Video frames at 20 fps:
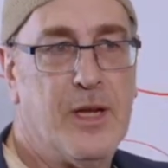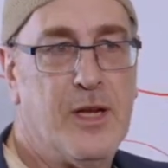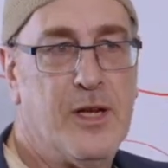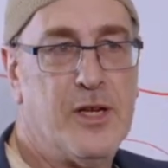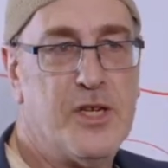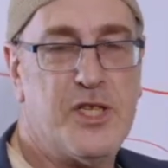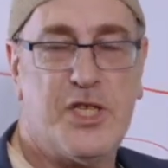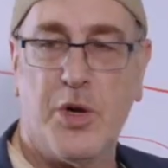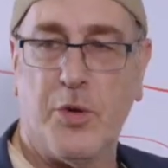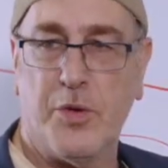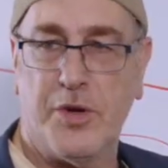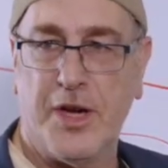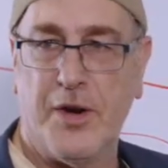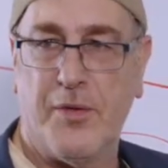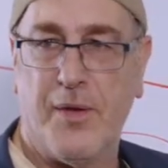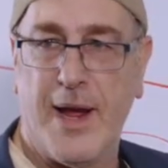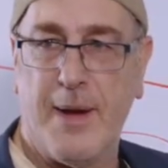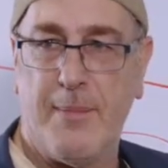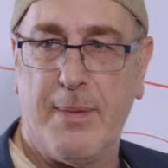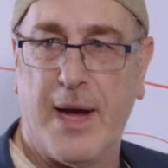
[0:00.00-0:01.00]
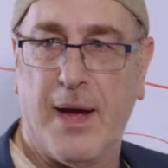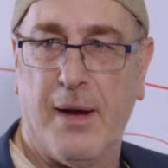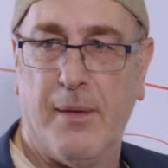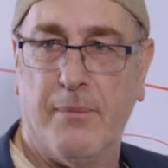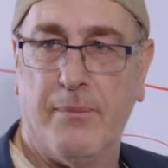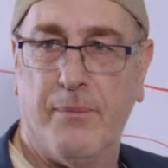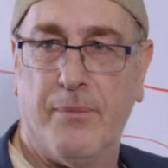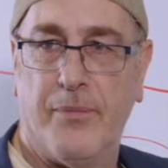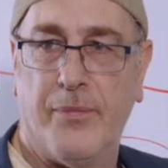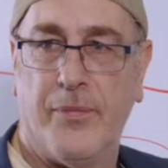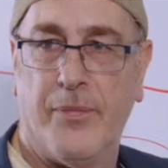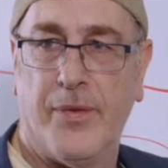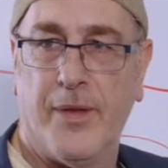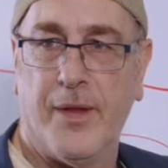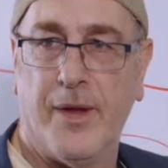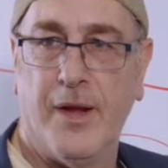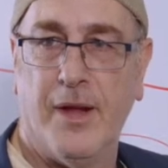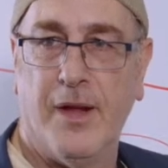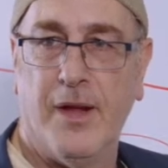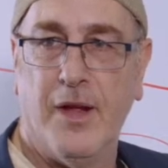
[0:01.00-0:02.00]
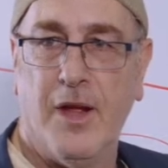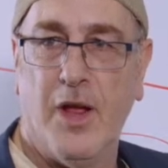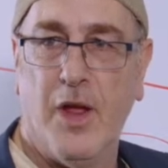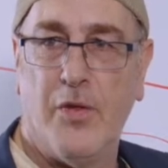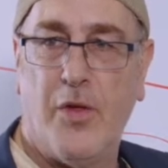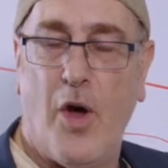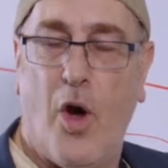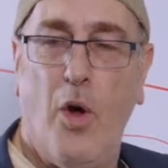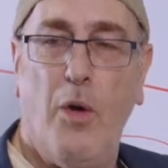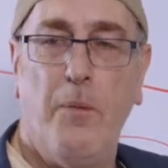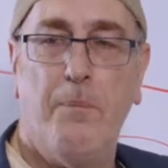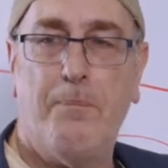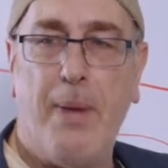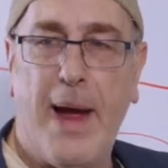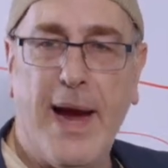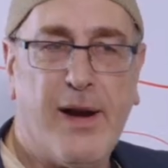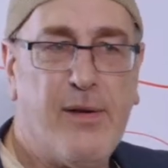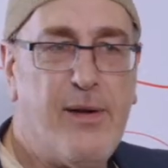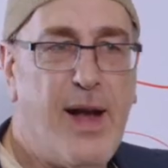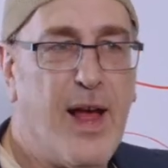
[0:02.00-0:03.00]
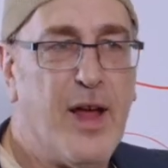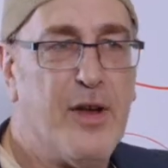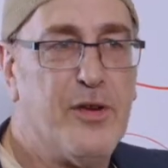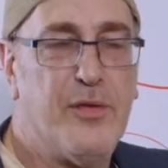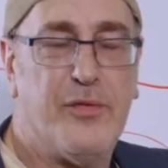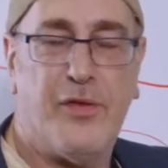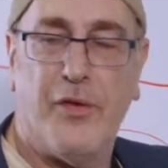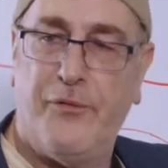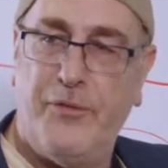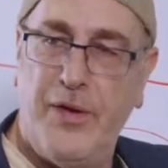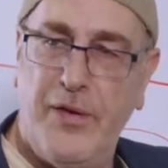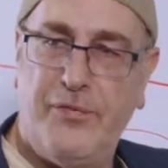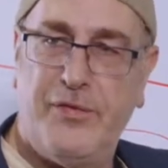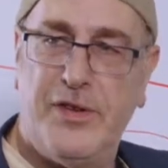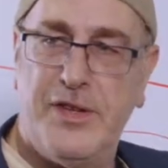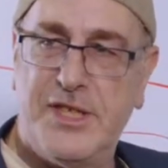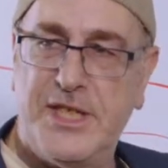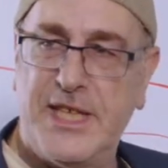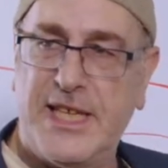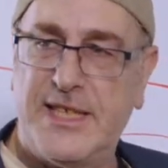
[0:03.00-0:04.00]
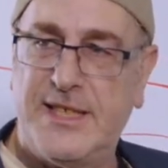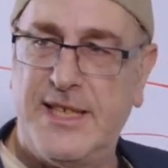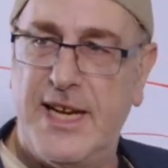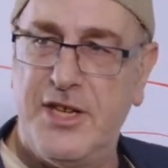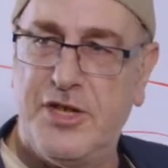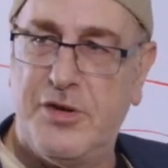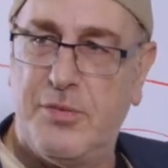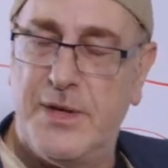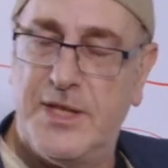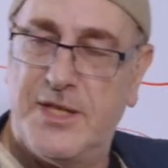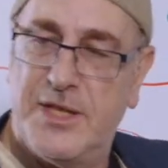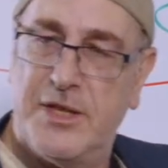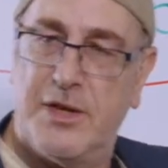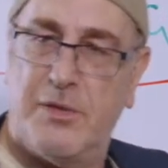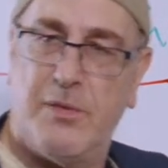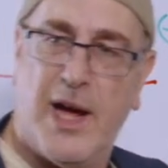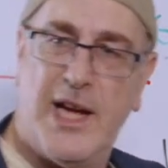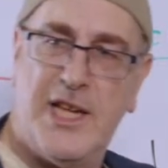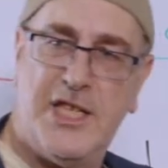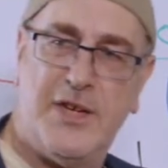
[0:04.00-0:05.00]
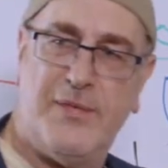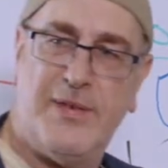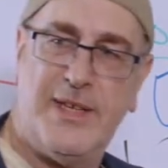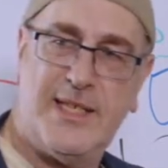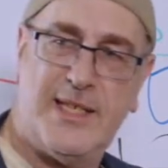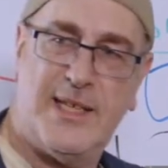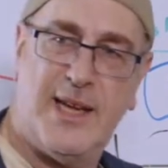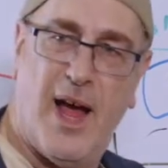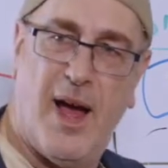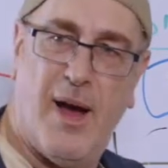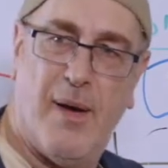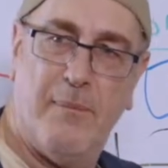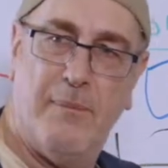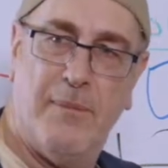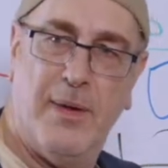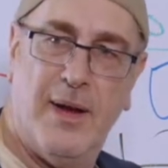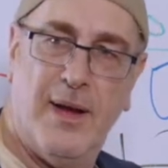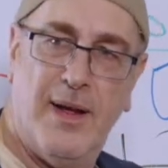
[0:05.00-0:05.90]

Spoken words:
Saudi Arabia. The whole background of the 5th and 6th centuries and the rise of Islam